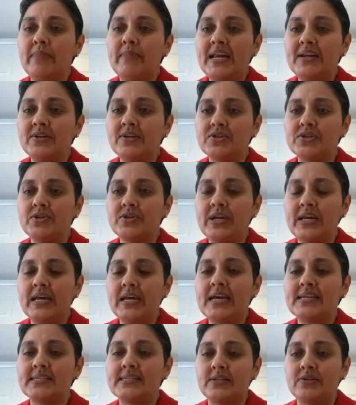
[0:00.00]
mentoring
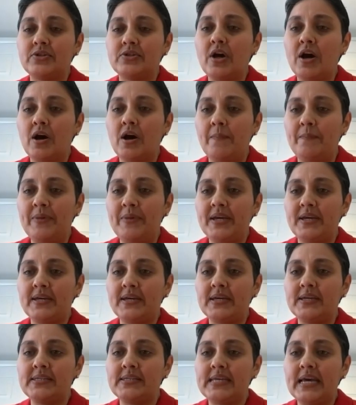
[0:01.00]
as a
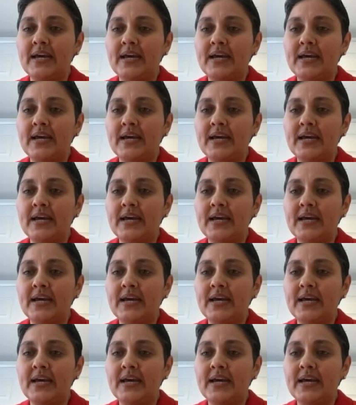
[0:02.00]
topic is